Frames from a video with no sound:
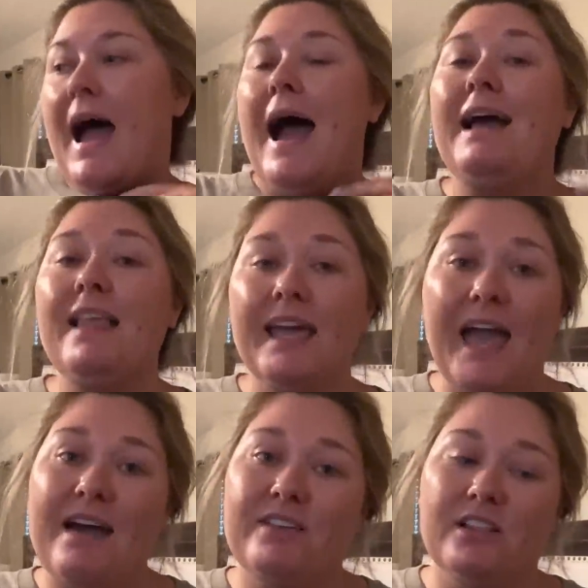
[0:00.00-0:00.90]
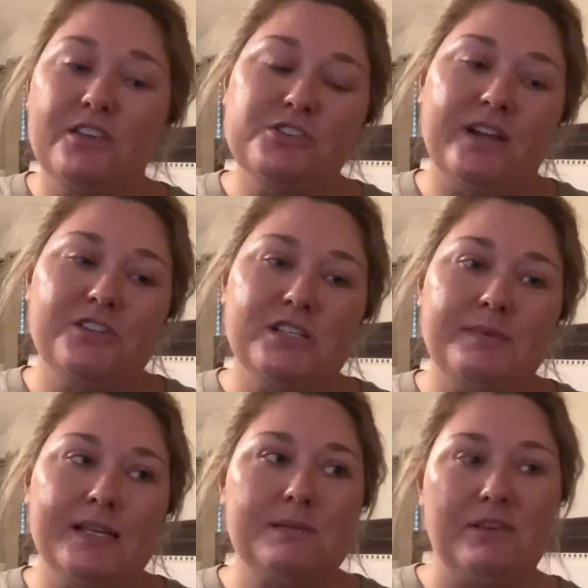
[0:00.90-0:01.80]
I like having lingerie. It just
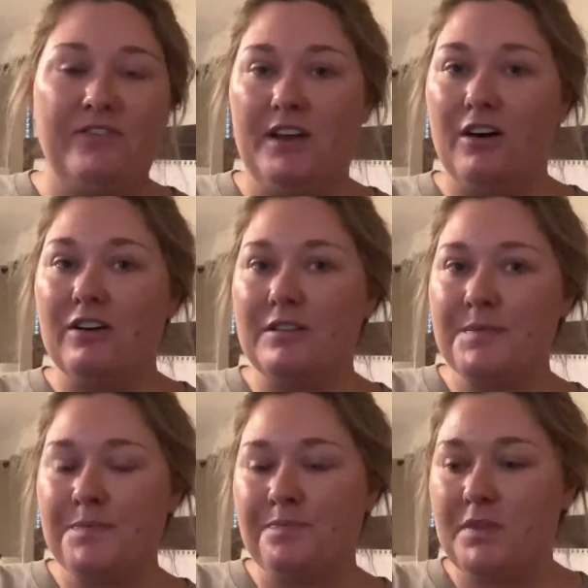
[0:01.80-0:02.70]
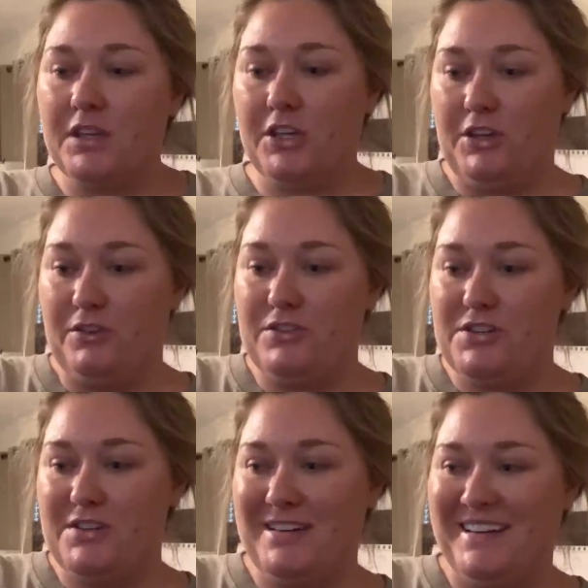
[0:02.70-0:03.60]
makes me feel cute.
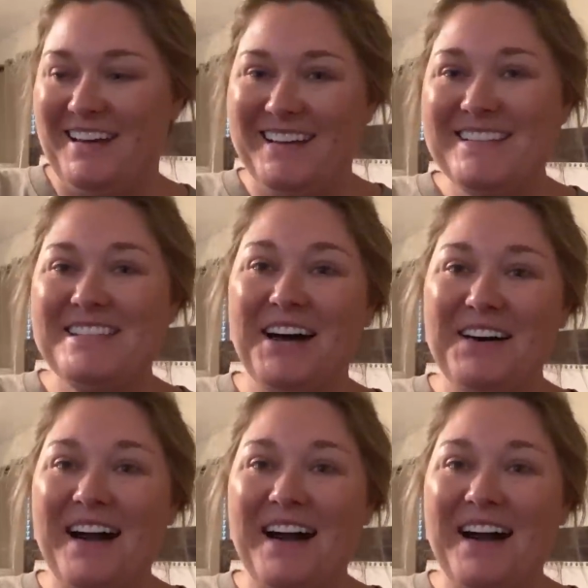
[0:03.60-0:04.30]
So